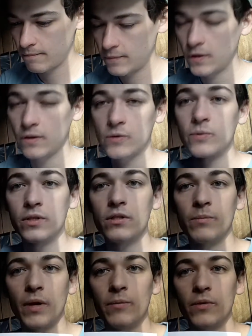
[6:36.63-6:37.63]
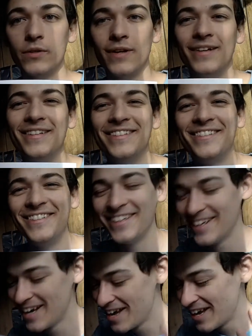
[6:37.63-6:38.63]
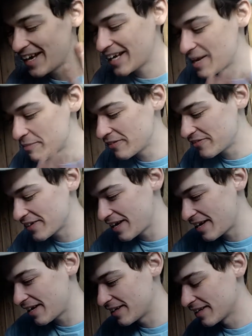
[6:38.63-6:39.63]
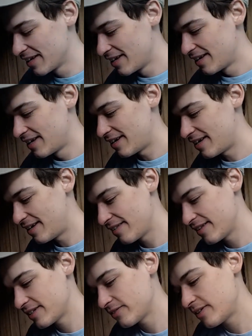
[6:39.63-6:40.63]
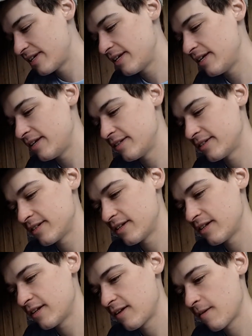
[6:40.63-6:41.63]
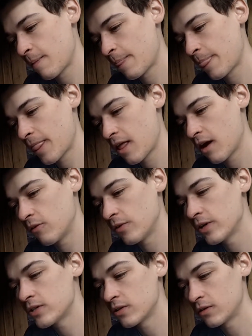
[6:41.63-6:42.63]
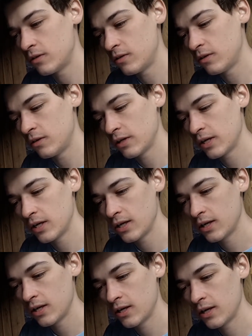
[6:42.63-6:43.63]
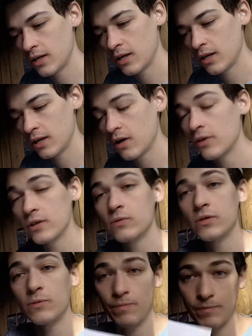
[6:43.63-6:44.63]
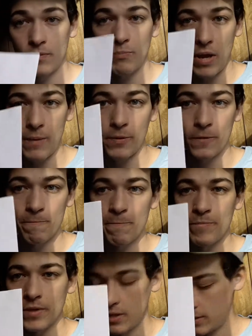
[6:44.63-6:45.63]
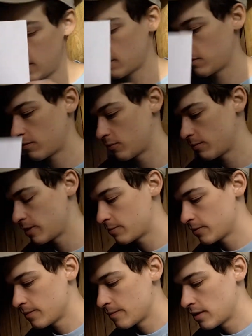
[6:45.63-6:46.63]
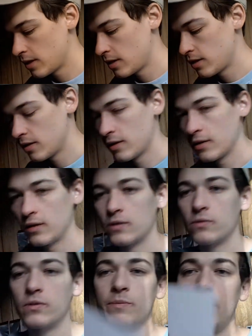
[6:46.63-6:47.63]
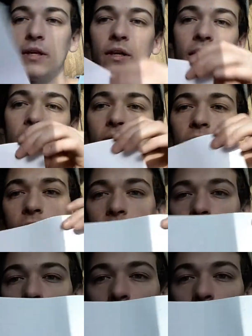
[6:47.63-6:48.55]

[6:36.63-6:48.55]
no, this one is the pine brush. I keep on forgetting. This one is originally, oh, this one's paper. Tack with more paper. This one's pen and ink, of course,